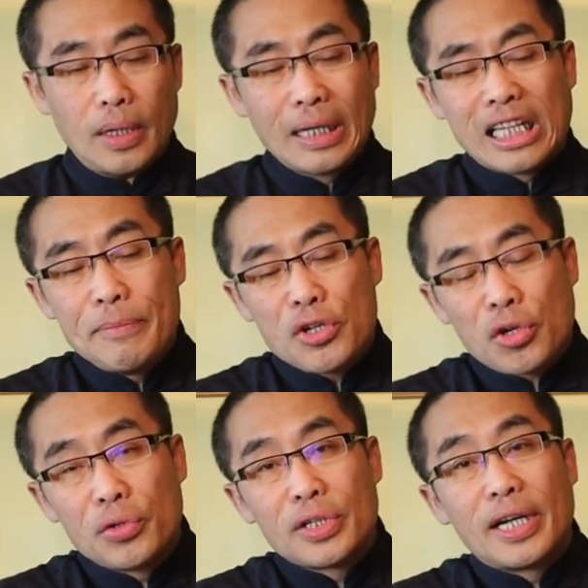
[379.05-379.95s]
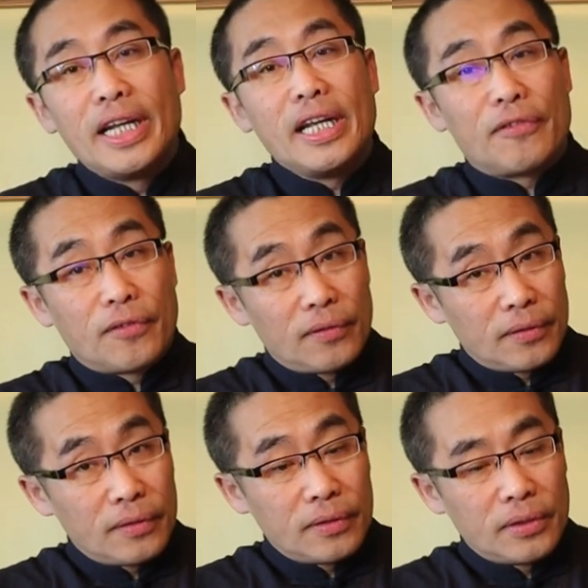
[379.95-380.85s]
Let me show you the leaf.
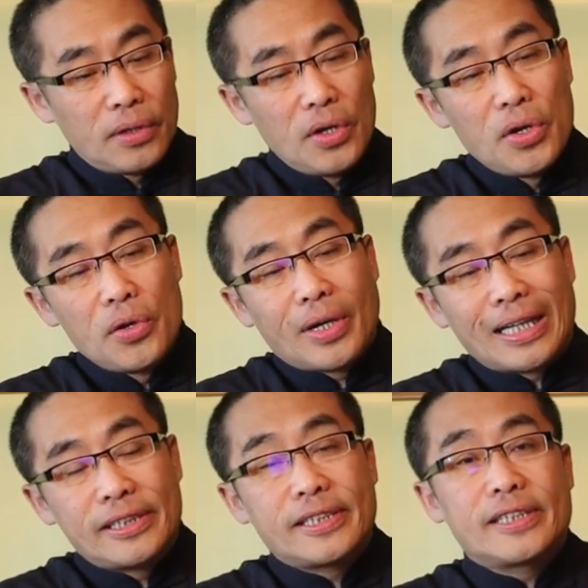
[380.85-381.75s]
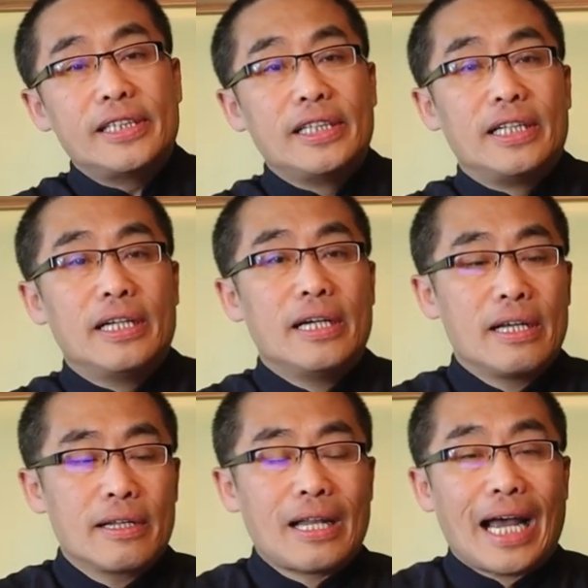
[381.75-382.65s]
You can see
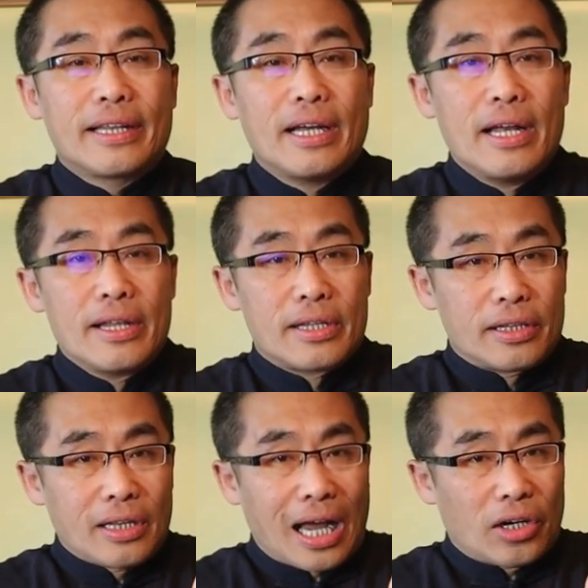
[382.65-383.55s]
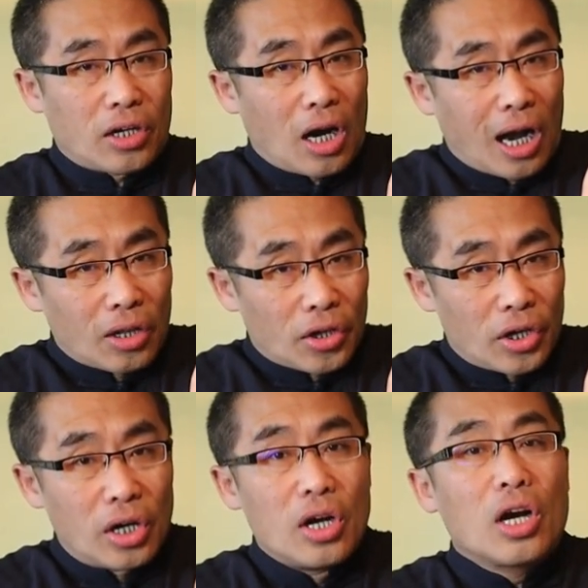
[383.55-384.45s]
that the darker
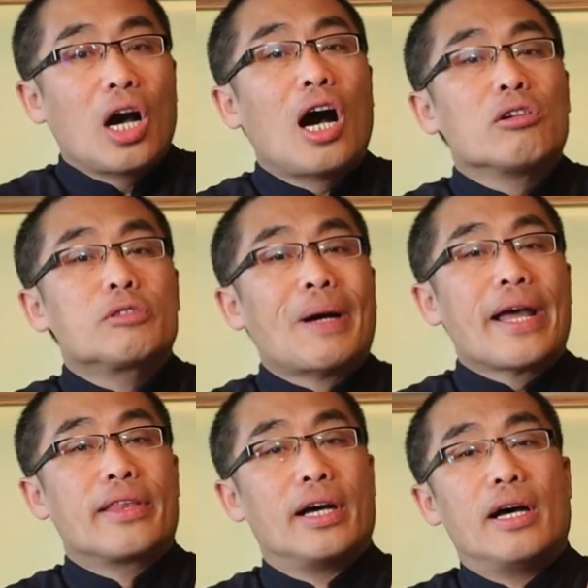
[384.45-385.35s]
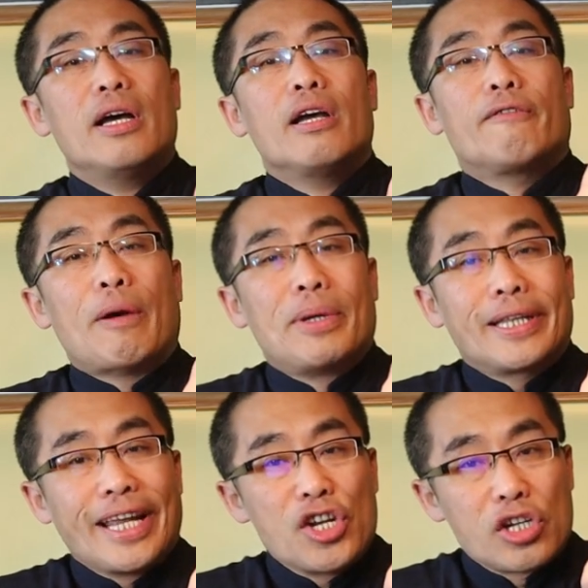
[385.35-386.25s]
color caused by the
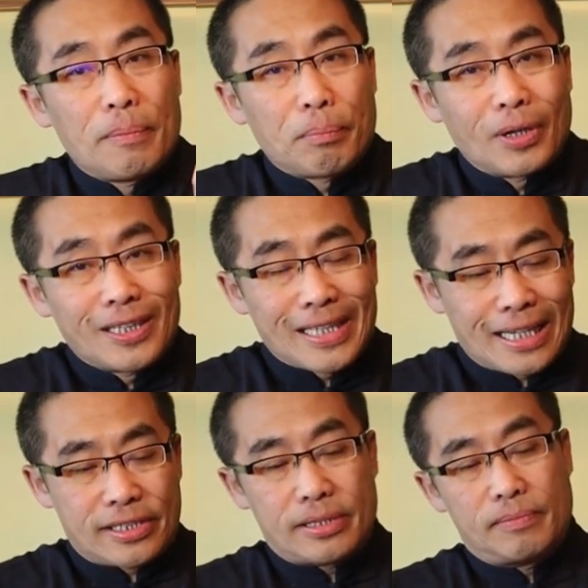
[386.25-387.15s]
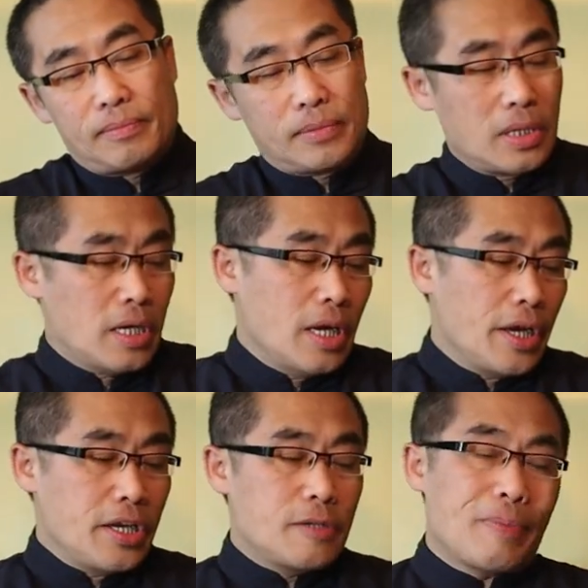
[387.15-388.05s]
fermentation process,
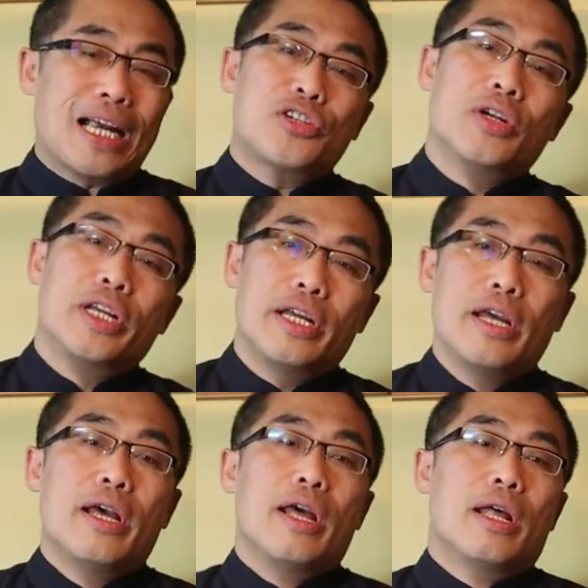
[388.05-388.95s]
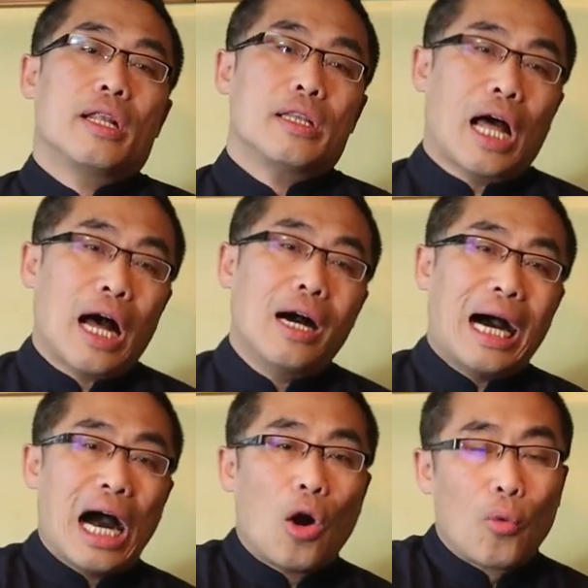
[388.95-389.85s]
especially
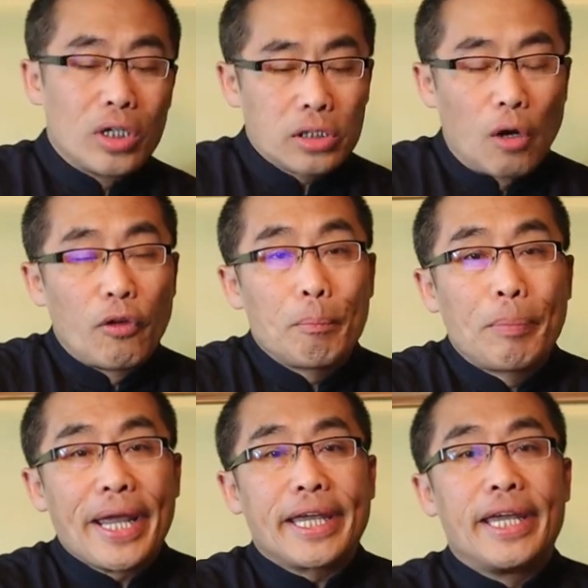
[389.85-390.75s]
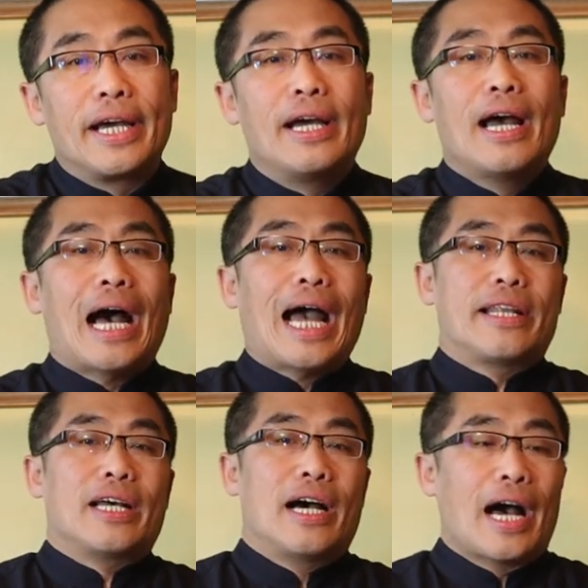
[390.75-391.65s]
long hours of baking
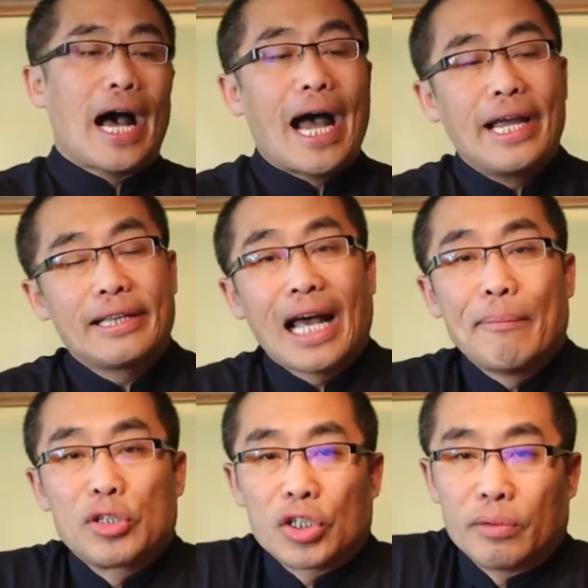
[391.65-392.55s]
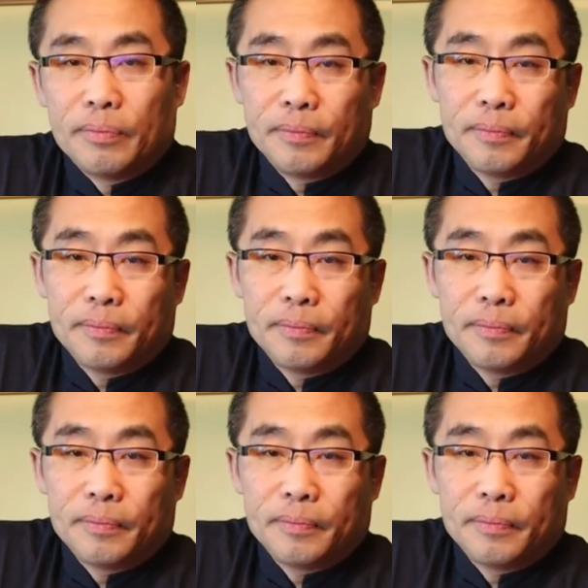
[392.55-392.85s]
at high temperature.